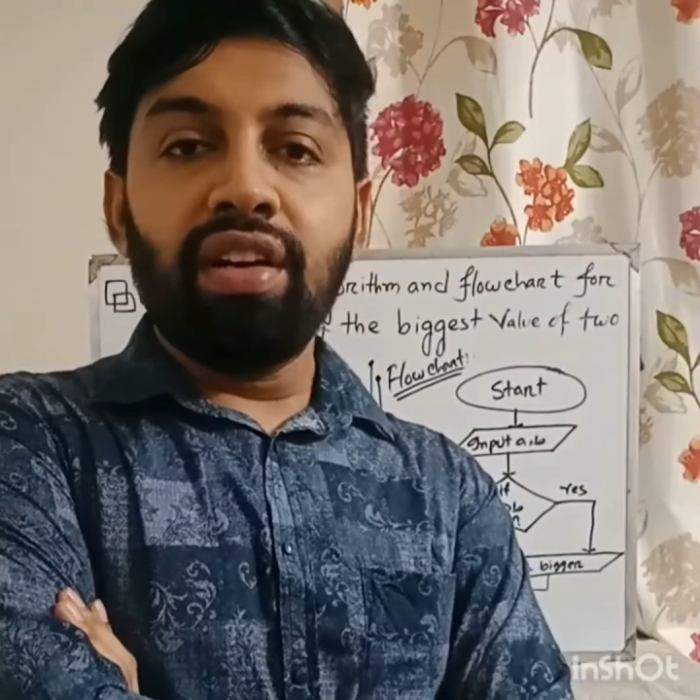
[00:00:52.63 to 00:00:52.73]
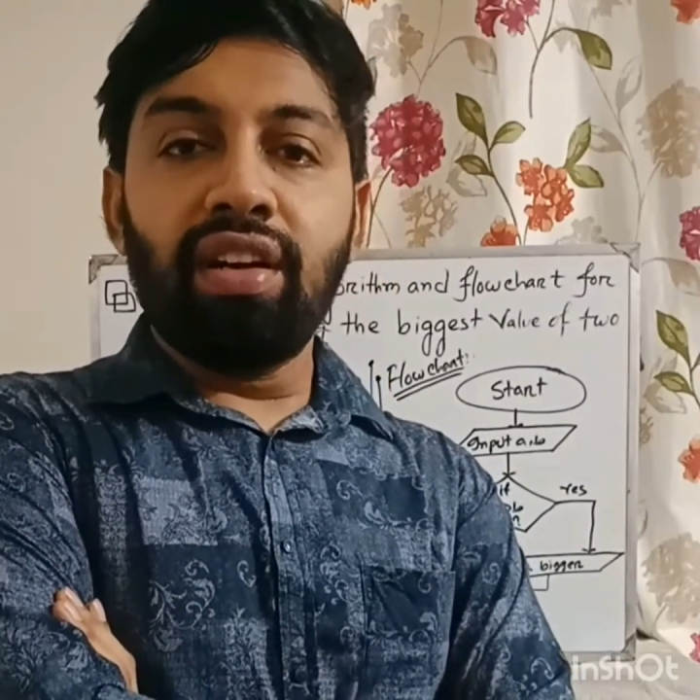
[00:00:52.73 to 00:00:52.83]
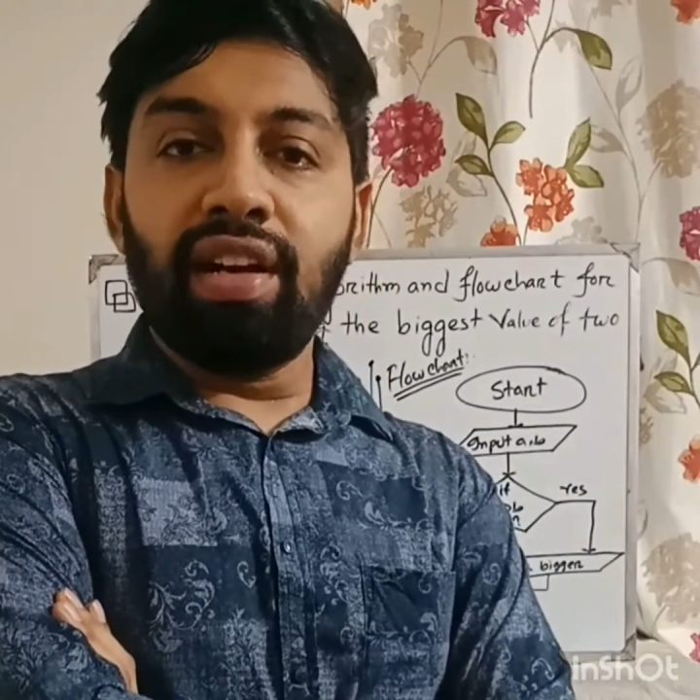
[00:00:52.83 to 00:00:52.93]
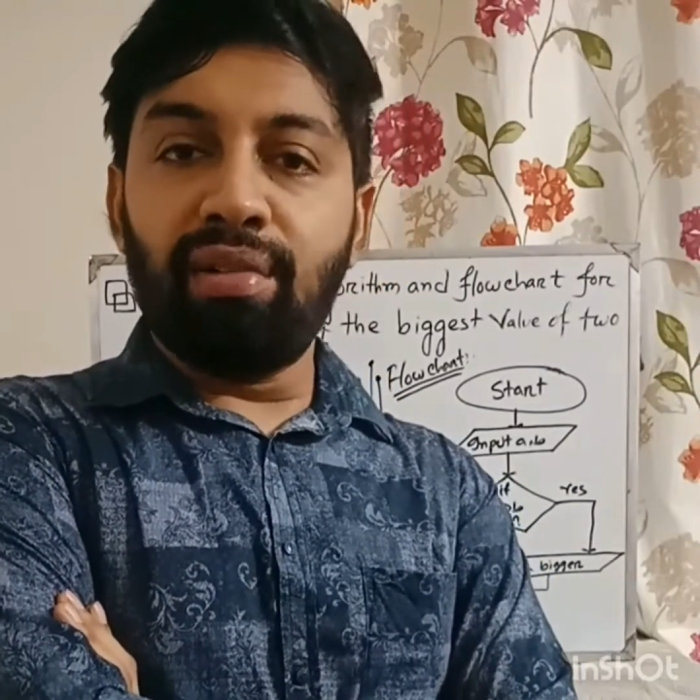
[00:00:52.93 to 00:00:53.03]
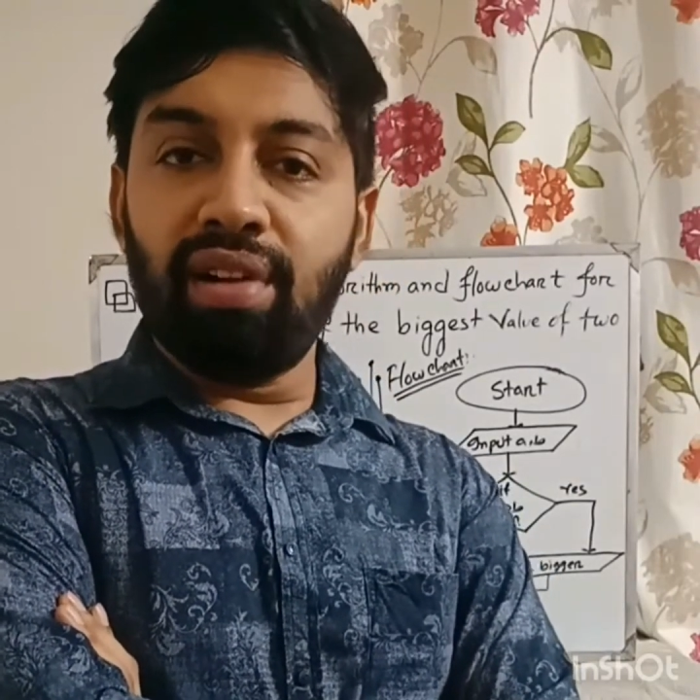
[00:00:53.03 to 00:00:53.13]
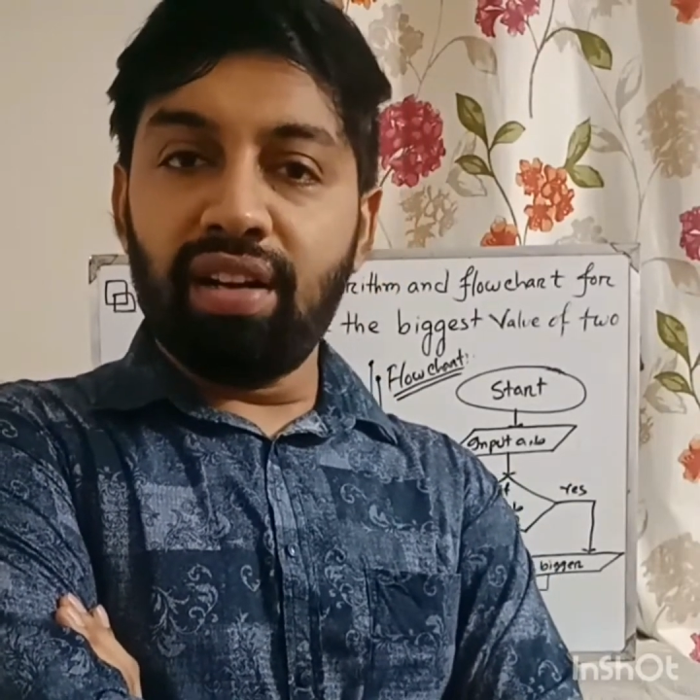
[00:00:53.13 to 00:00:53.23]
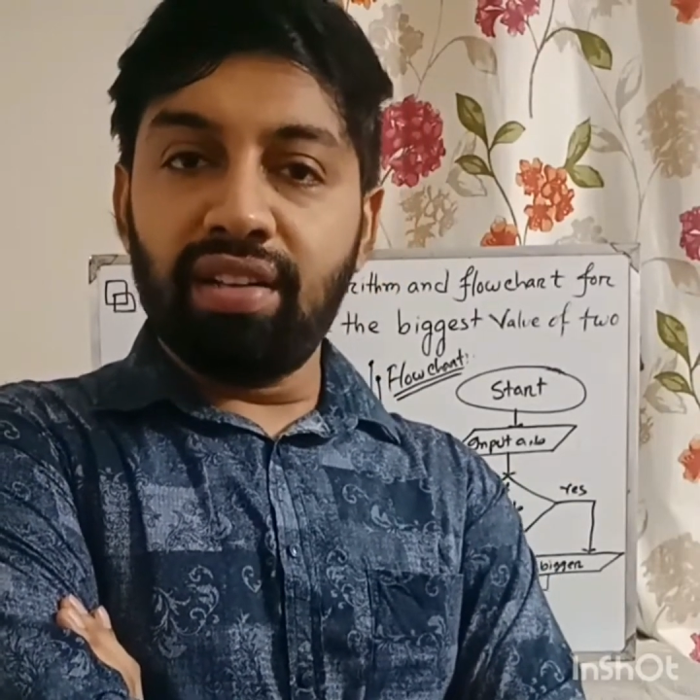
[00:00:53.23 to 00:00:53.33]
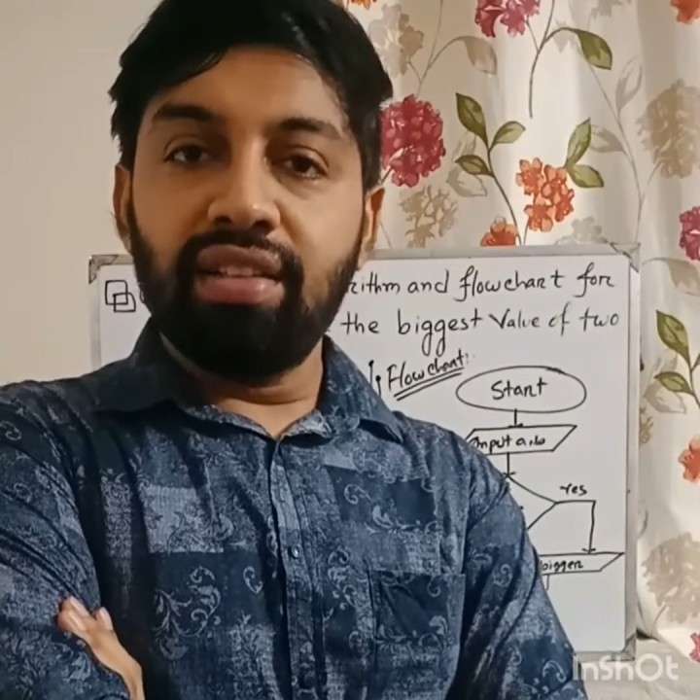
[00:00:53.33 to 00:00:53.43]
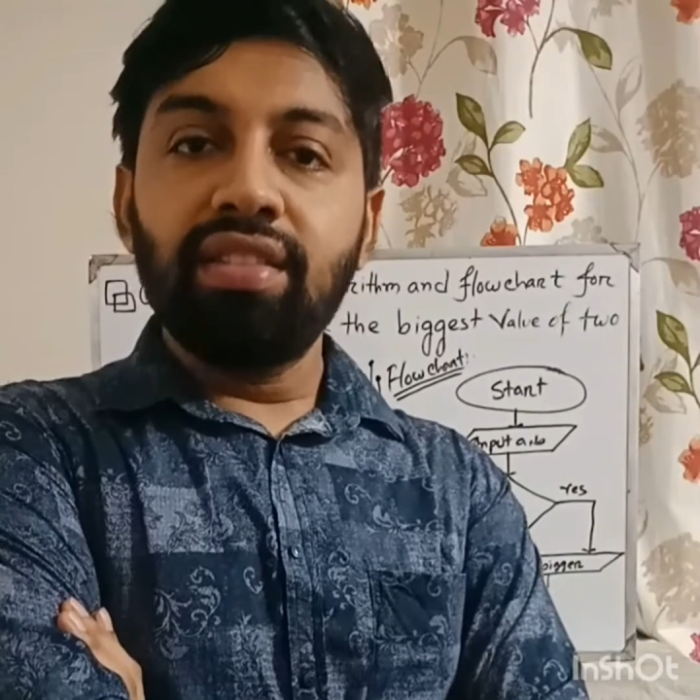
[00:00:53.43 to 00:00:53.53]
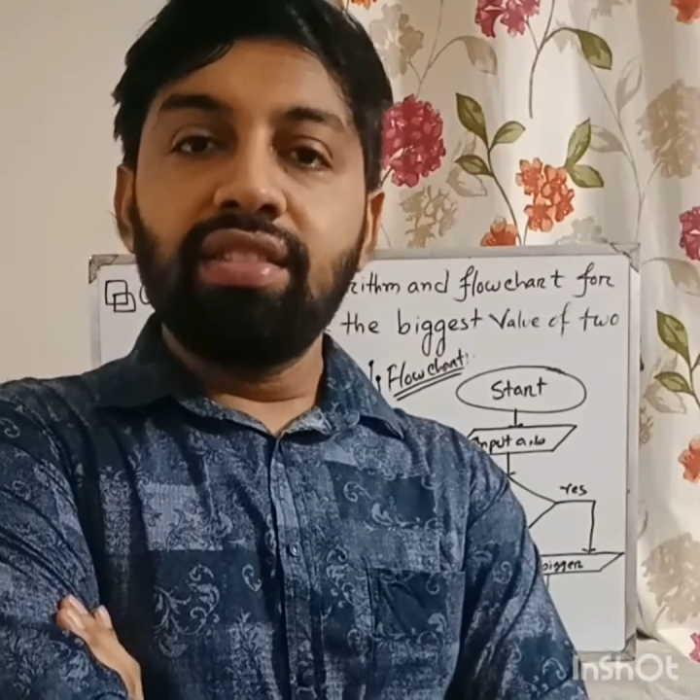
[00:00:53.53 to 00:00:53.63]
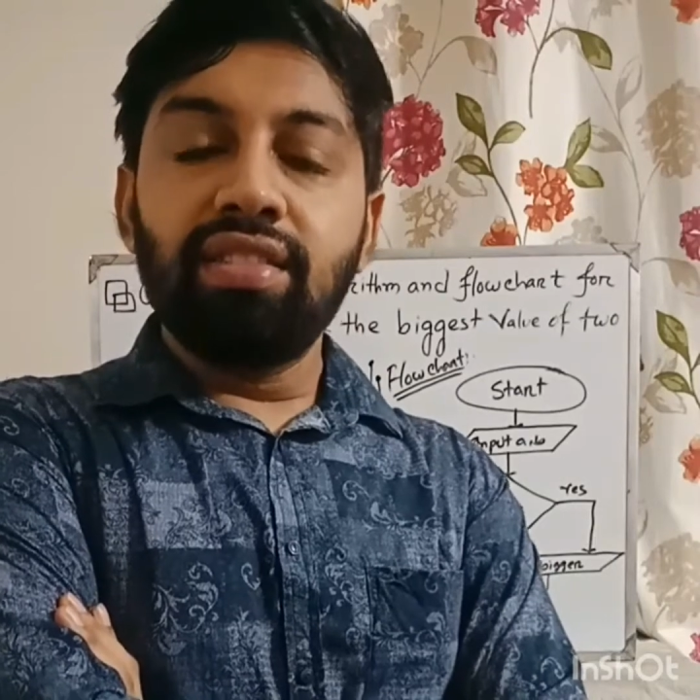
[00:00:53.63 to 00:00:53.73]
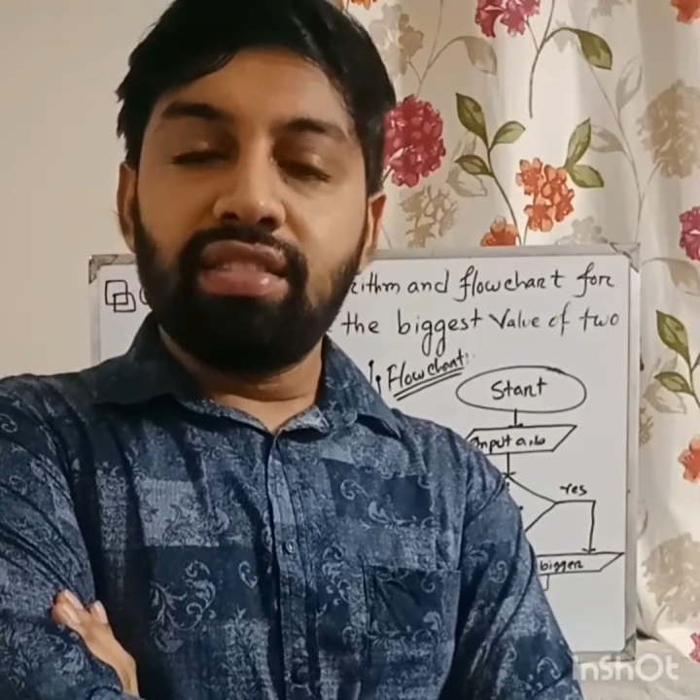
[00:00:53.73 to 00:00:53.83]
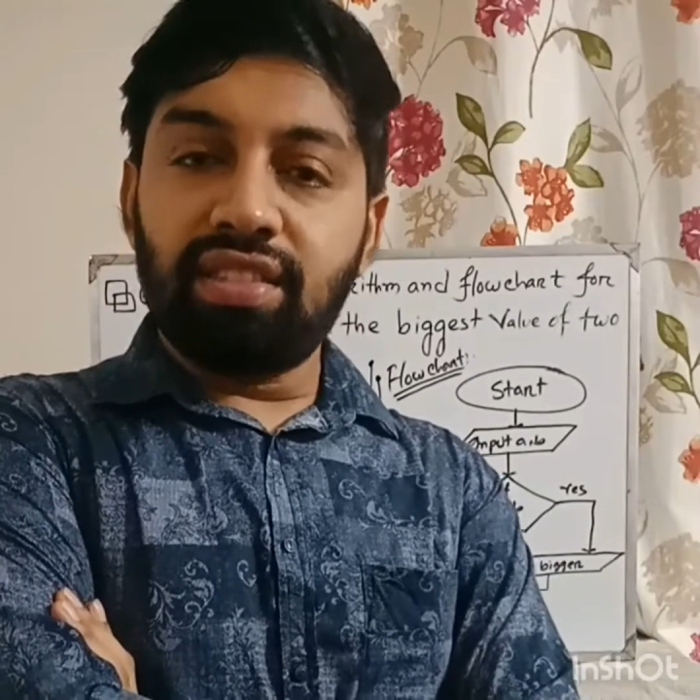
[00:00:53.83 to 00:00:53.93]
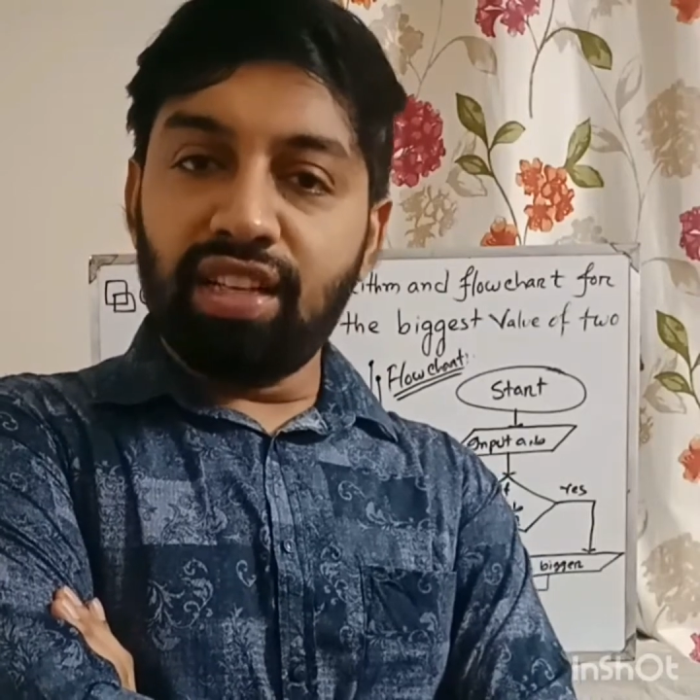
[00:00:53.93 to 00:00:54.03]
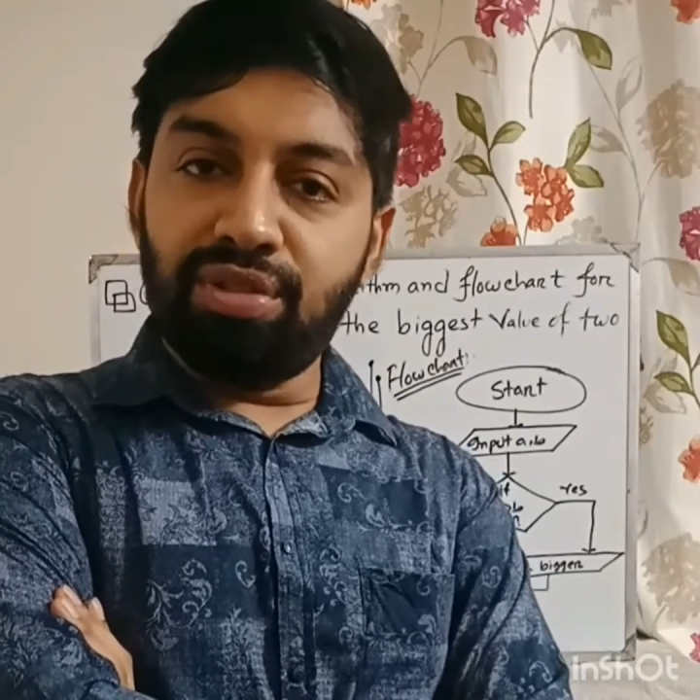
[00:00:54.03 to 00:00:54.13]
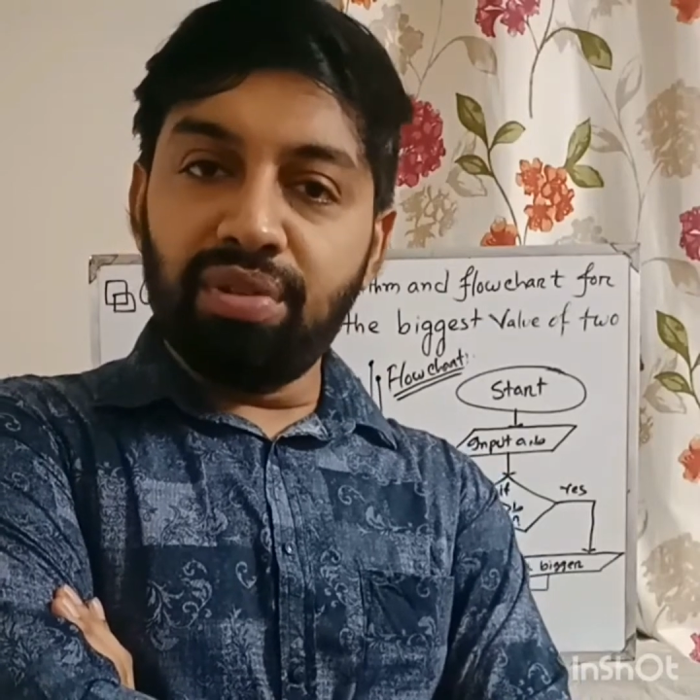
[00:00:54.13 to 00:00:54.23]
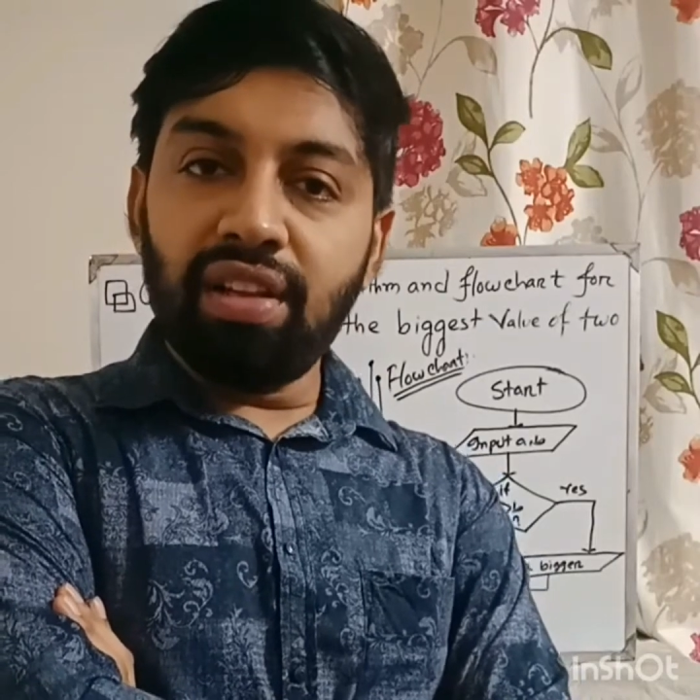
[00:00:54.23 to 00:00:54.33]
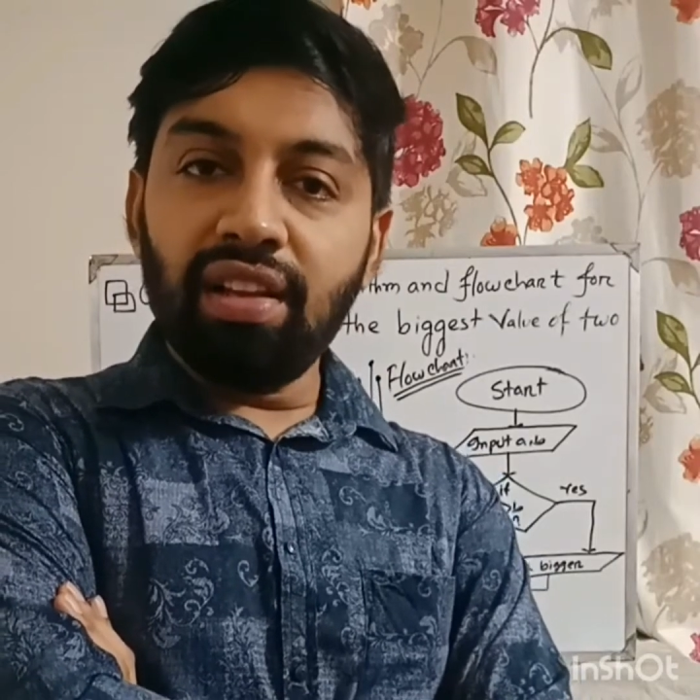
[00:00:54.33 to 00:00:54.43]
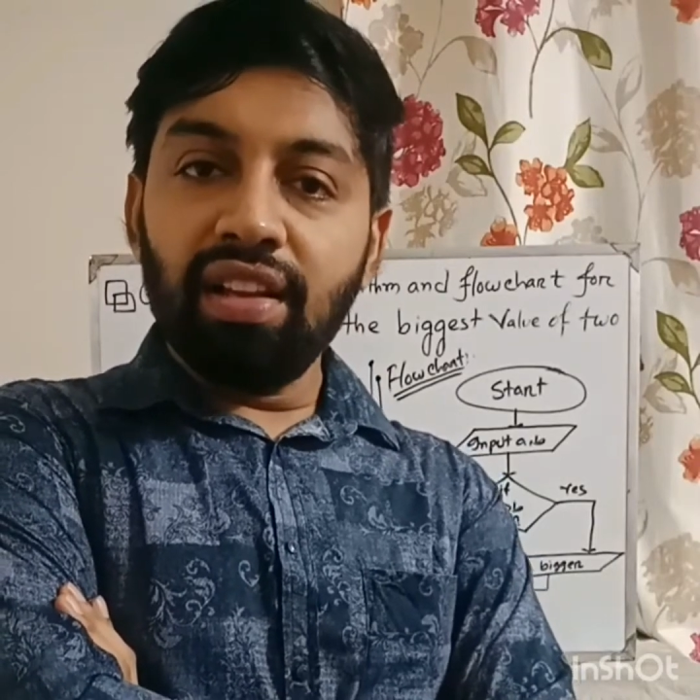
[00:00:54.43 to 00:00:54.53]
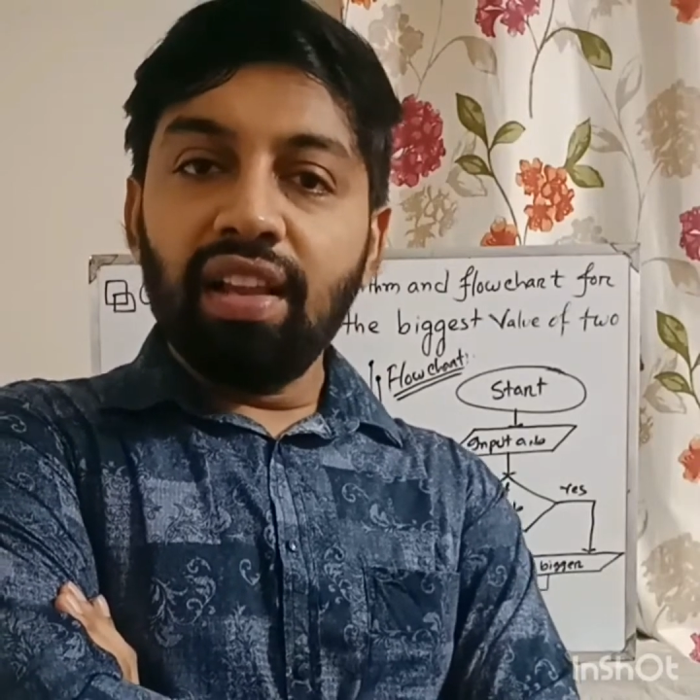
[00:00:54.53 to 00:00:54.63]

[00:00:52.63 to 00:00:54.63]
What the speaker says: regular schedule